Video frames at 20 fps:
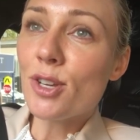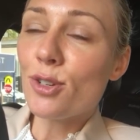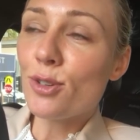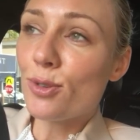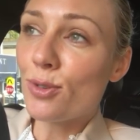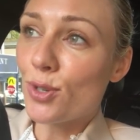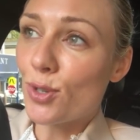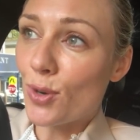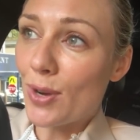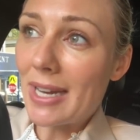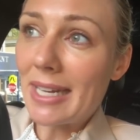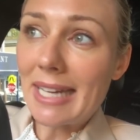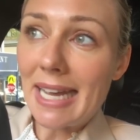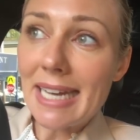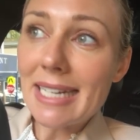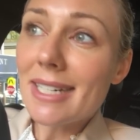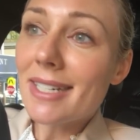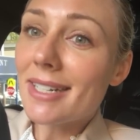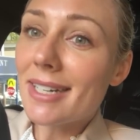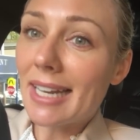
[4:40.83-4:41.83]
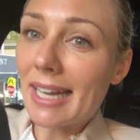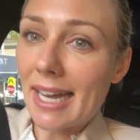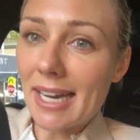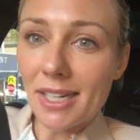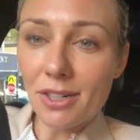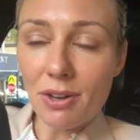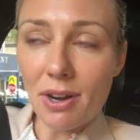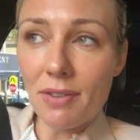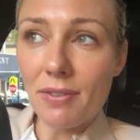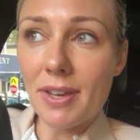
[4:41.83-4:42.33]
to enjoy it later, delayed
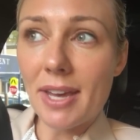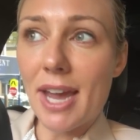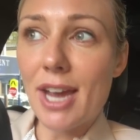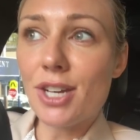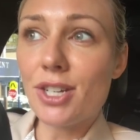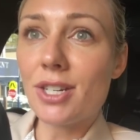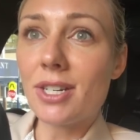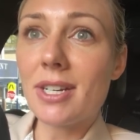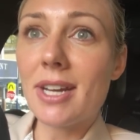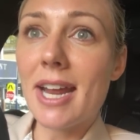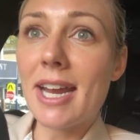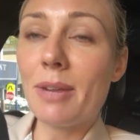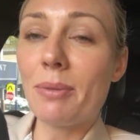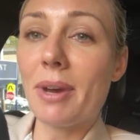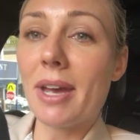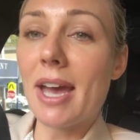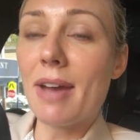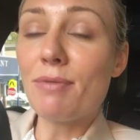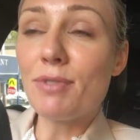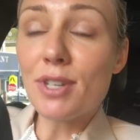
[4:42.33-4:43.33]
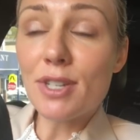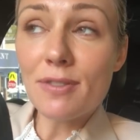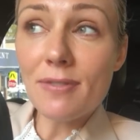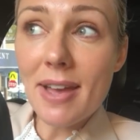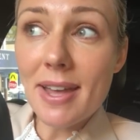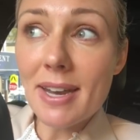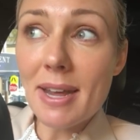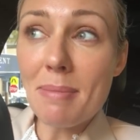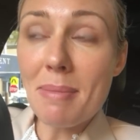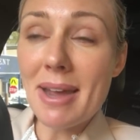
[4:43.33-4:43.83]
gratification. Anyway, I've just
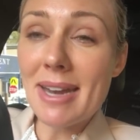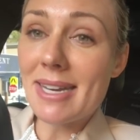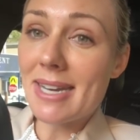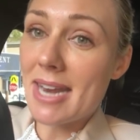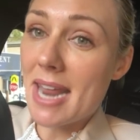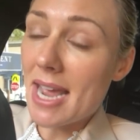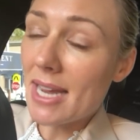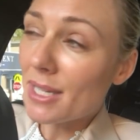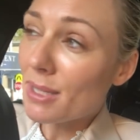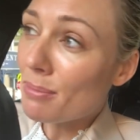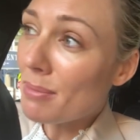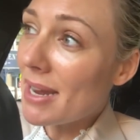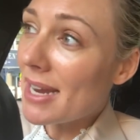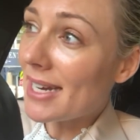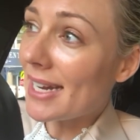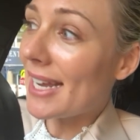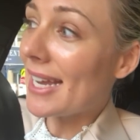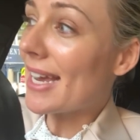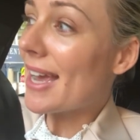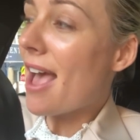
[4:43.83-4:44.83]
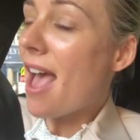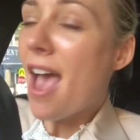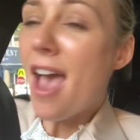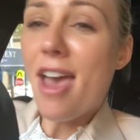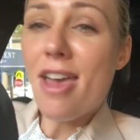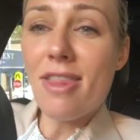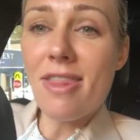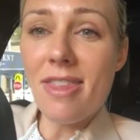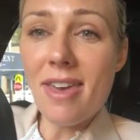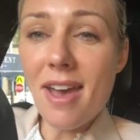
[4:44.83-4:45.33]
found out my next meeting,
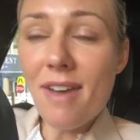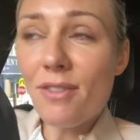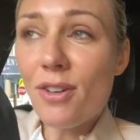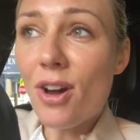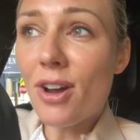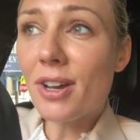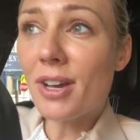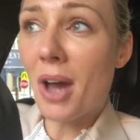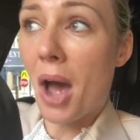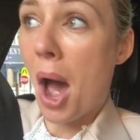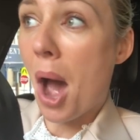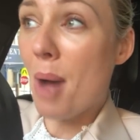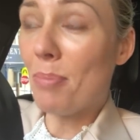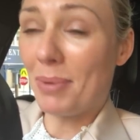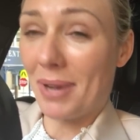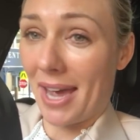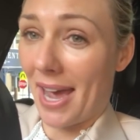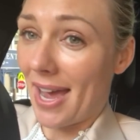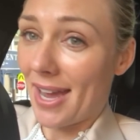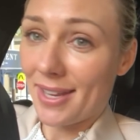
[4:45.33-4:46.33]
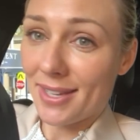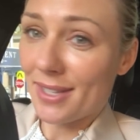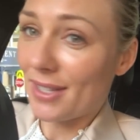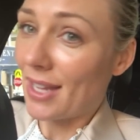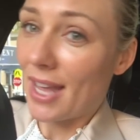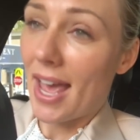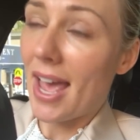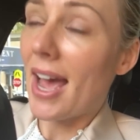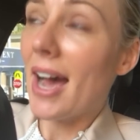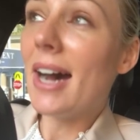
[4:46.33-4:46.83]
they've got cupcakes
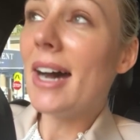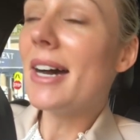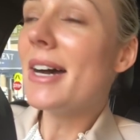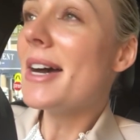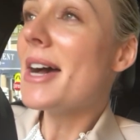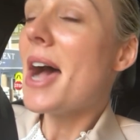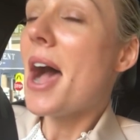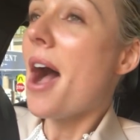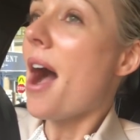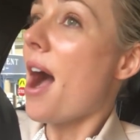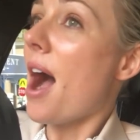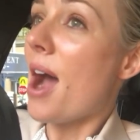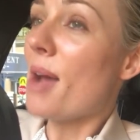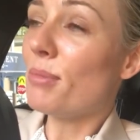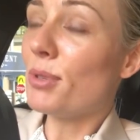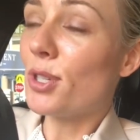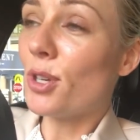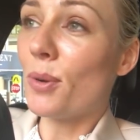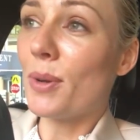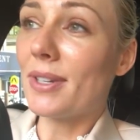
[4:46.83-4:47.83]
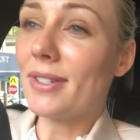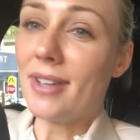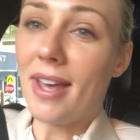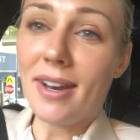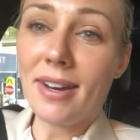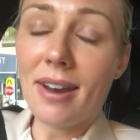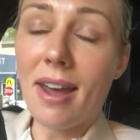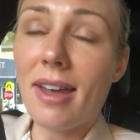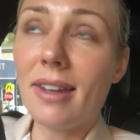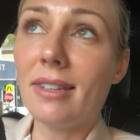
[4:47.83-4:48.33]
there. I'm so
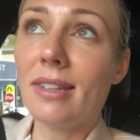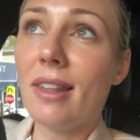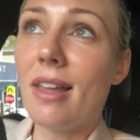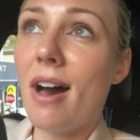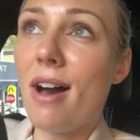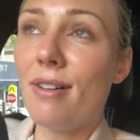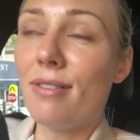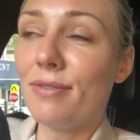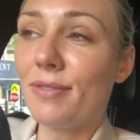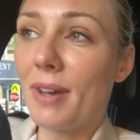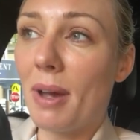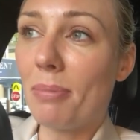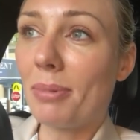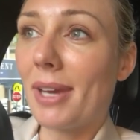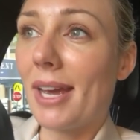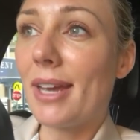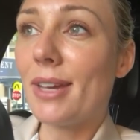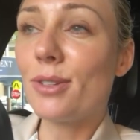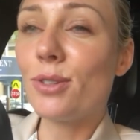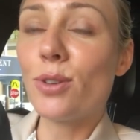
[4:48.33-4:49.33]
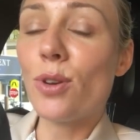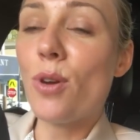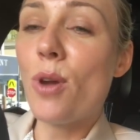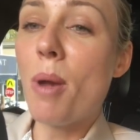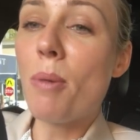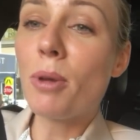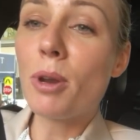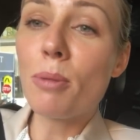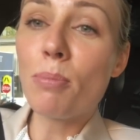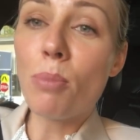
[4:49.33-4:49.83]
excited, I love cupcakes. So
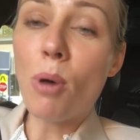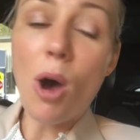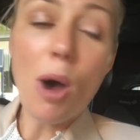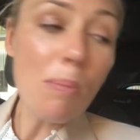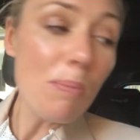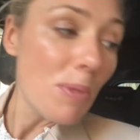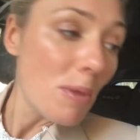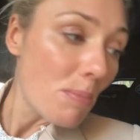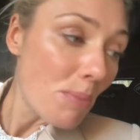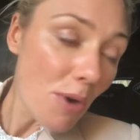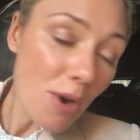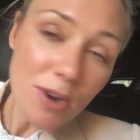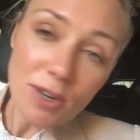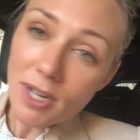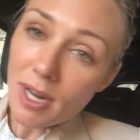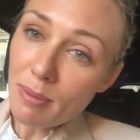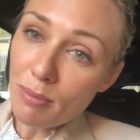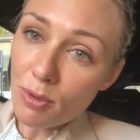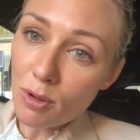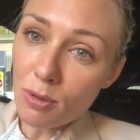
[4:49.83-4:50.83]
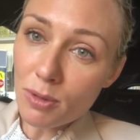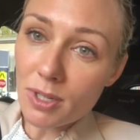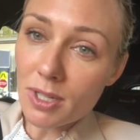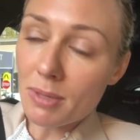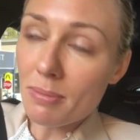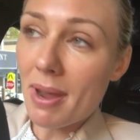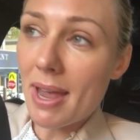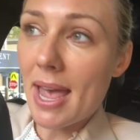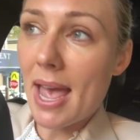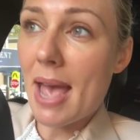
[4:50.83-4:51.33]
I'm gonna pop the protein ball, which is
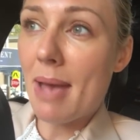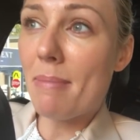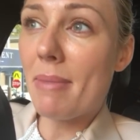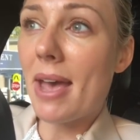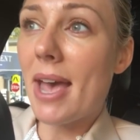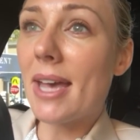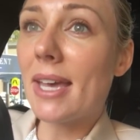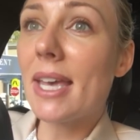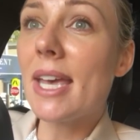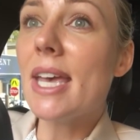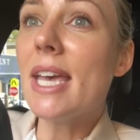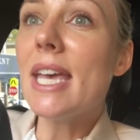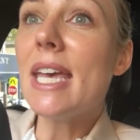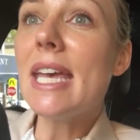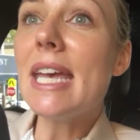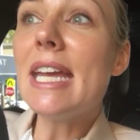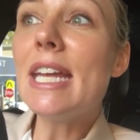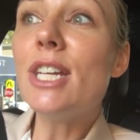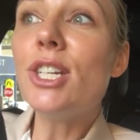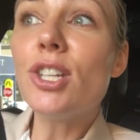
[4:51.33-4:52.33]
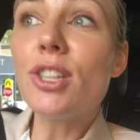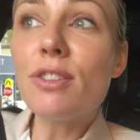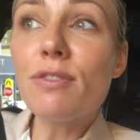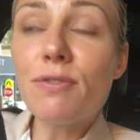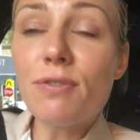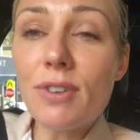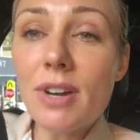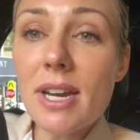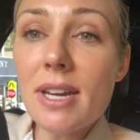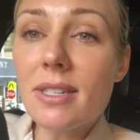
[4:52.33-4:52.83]
in my handbag, into the
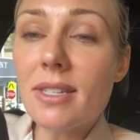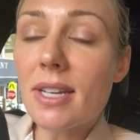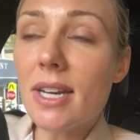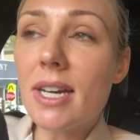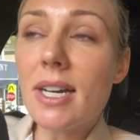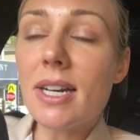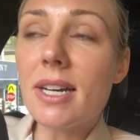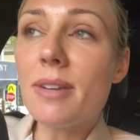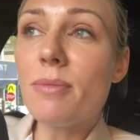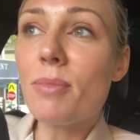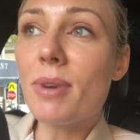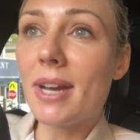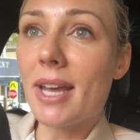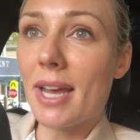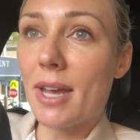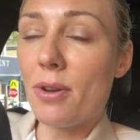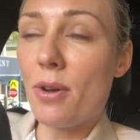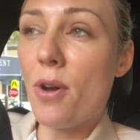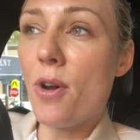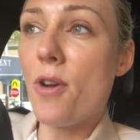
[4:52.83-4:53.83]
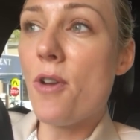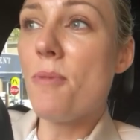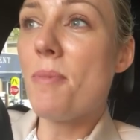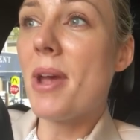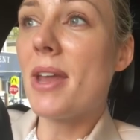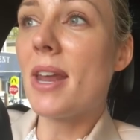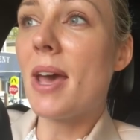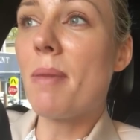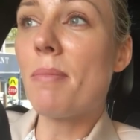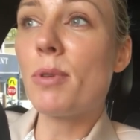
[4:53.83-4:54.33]
freezer when I get home,
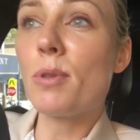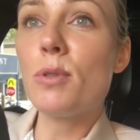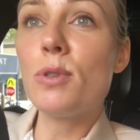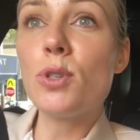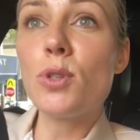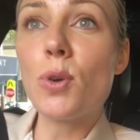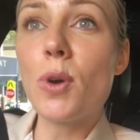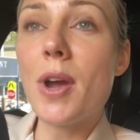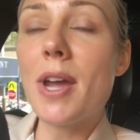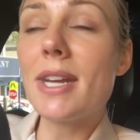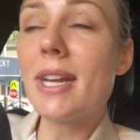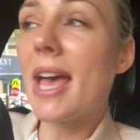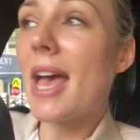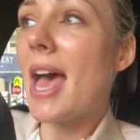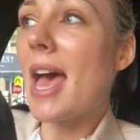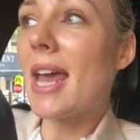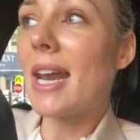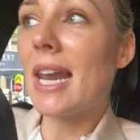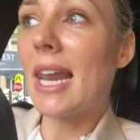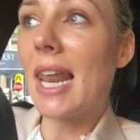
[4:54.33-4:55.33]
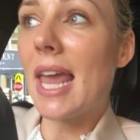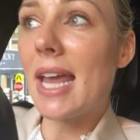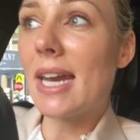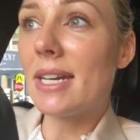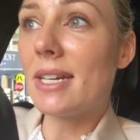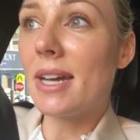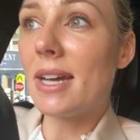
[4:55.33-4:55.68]
and I'm gonna enjoy it at a later